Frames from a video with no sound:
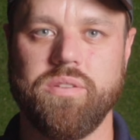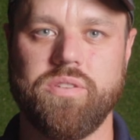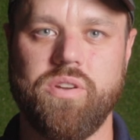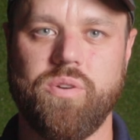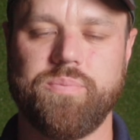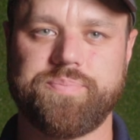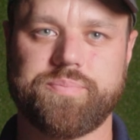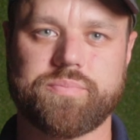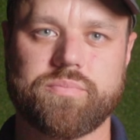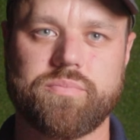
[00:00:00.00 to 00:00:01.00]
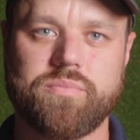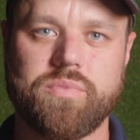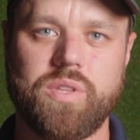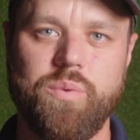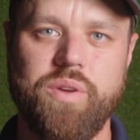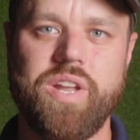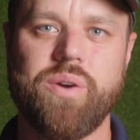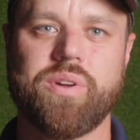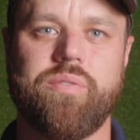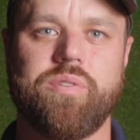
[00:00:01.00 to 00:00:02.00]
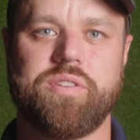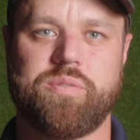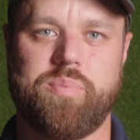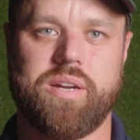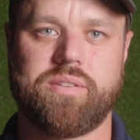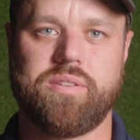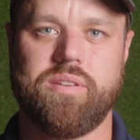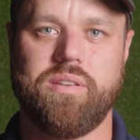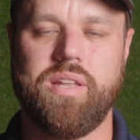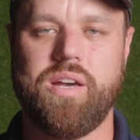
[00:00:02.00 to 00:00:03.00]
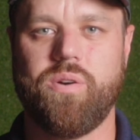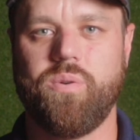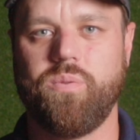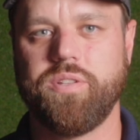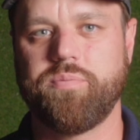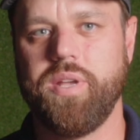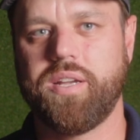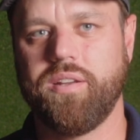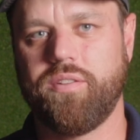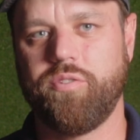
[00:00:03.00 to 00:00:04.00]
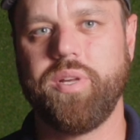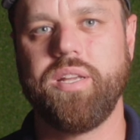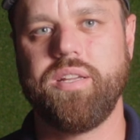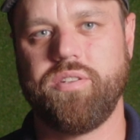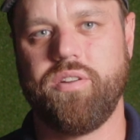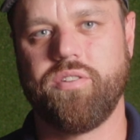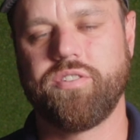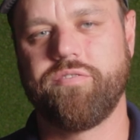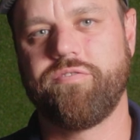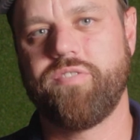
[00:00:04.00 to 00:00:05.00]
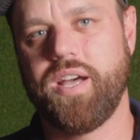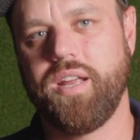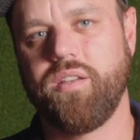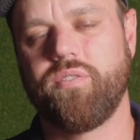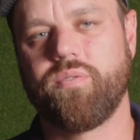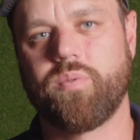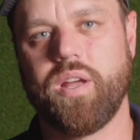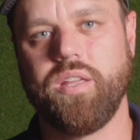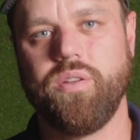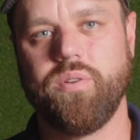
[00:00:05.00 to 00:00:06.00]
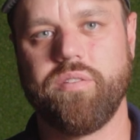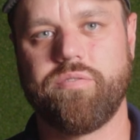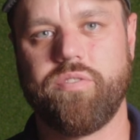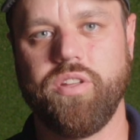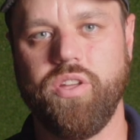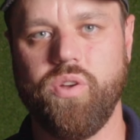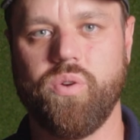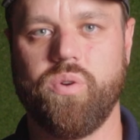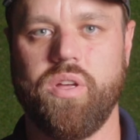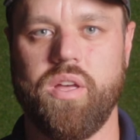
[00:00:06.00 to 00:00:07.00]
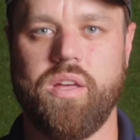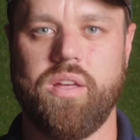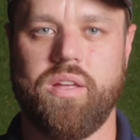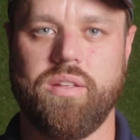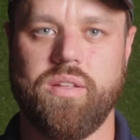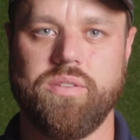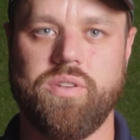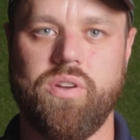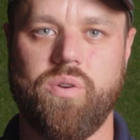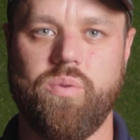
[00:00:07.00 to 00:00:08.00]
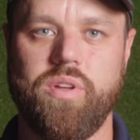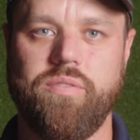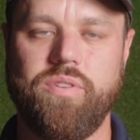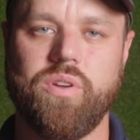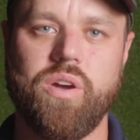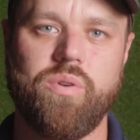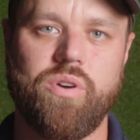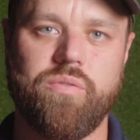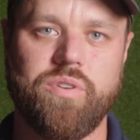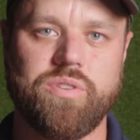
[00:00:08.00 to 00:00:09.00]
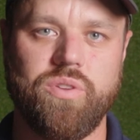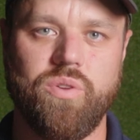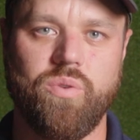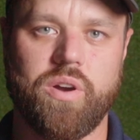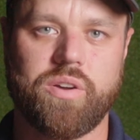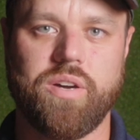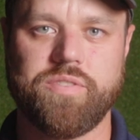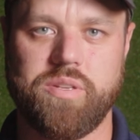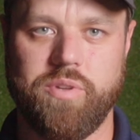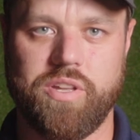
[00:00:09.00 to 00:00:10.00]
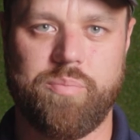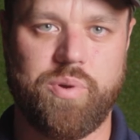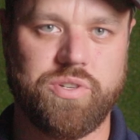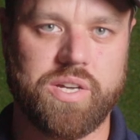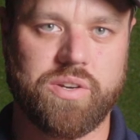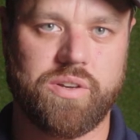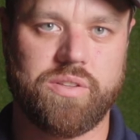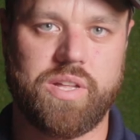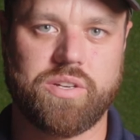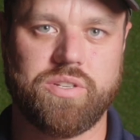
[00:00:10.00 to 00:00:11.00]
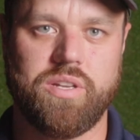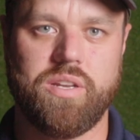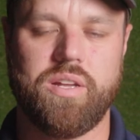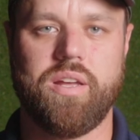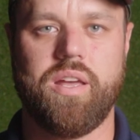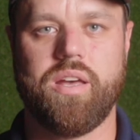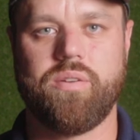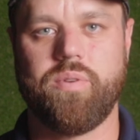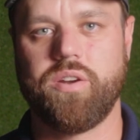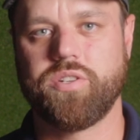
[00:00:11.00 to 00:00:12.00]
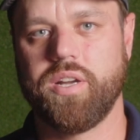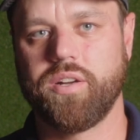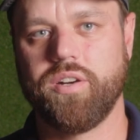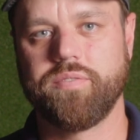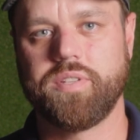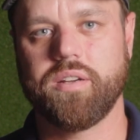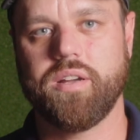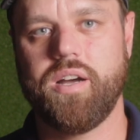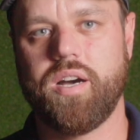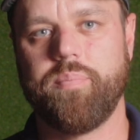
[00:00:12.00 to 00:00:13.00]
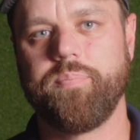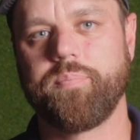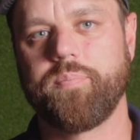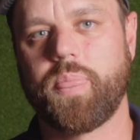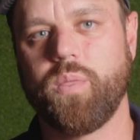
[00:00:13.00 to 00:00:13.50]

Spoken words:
So we've now covered the specs. Now let's make it a little bit easier to find the right unit for you. So if you go over to our golf simulator projector collection at rainorShineGolf.com,